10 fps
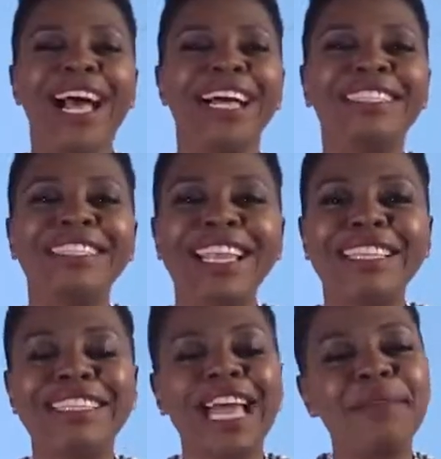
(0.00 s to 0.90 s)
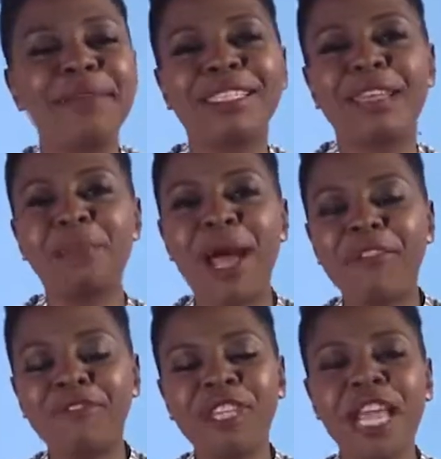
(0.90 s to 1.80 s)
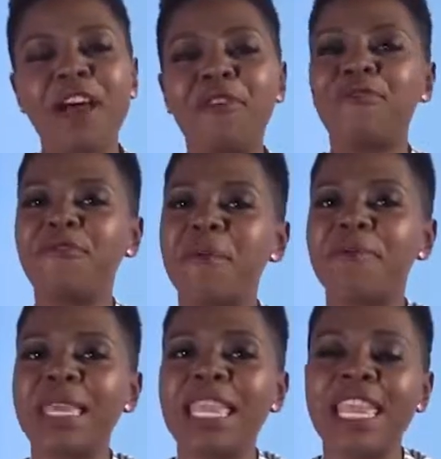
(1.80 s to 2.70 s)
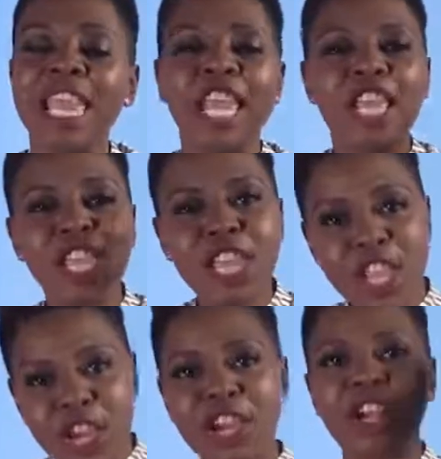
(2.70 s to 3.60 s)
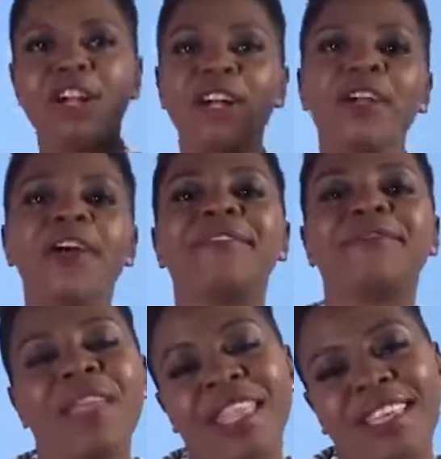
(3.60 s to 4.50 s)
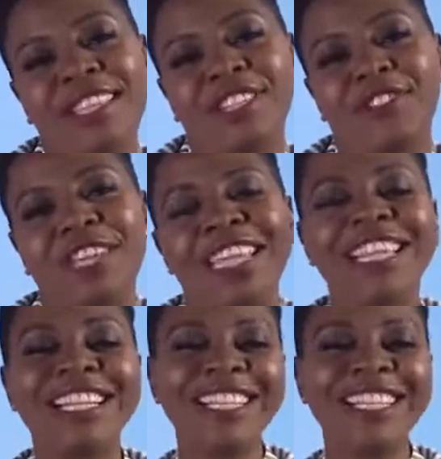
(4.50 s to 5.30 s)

Until next time, it's goodbye for now from me, your girl, Faith History.